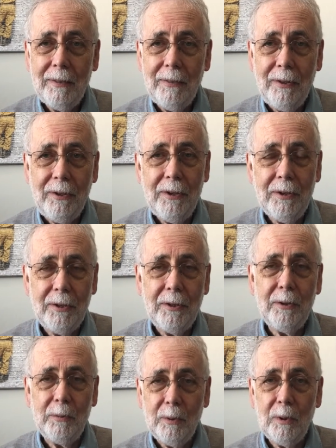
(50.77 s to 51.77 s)
the year
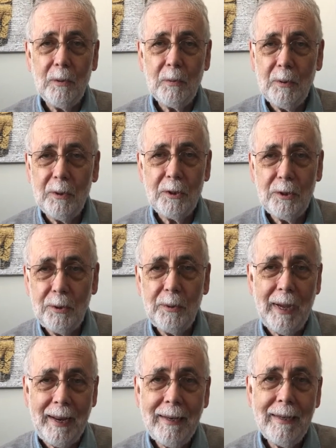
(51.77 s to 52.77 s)
that World War II
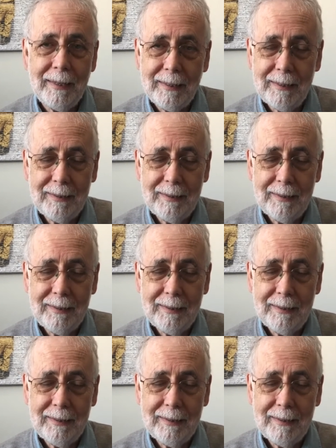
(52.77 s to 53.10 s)
ended.